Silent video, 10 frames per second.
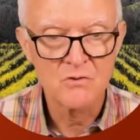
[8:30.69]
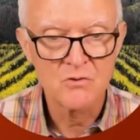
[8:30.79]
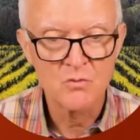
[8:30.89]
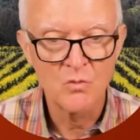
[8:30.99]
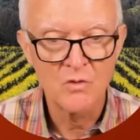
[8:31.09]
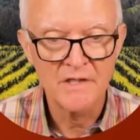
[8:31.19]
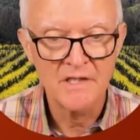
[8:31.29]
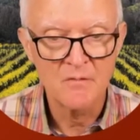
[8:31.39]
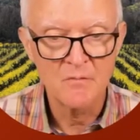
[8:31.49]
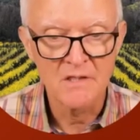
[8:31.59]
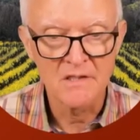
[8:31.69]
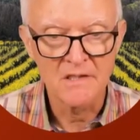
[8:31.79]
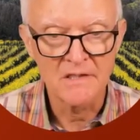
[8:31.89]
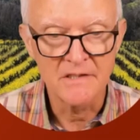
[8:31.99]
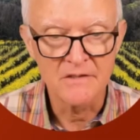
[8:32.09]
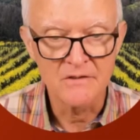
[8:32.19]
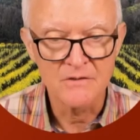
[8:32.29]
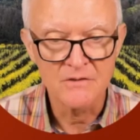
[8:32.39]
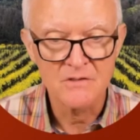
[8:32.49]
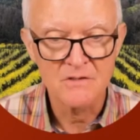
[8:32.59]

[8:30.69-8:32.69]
20 milliliters.